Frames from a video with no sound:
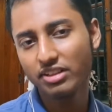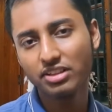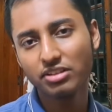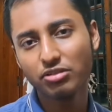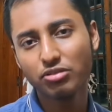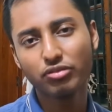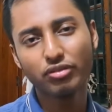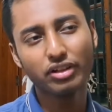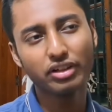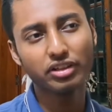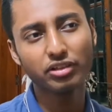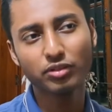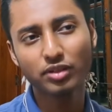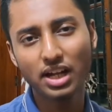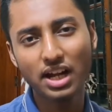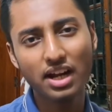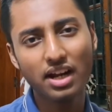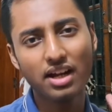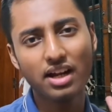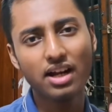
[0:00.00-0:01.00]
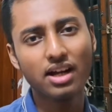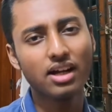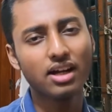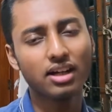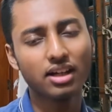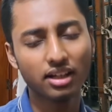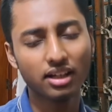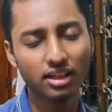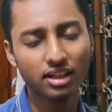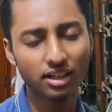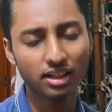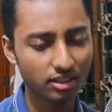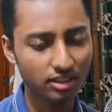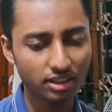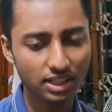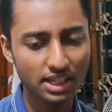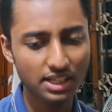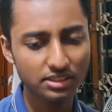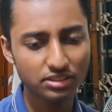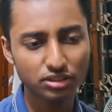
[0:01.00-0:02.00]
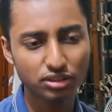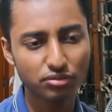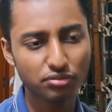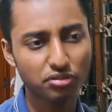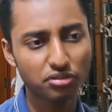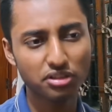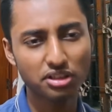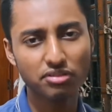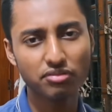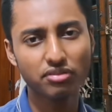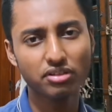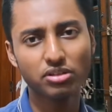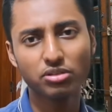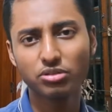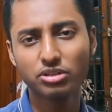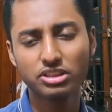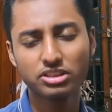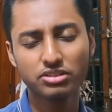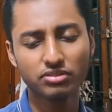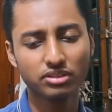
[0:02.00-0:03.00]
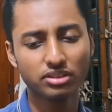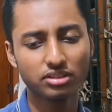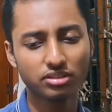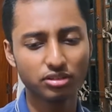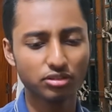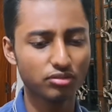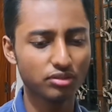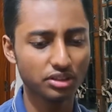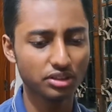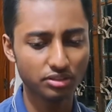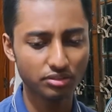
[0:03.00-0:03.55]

Um, after papering, was like they were like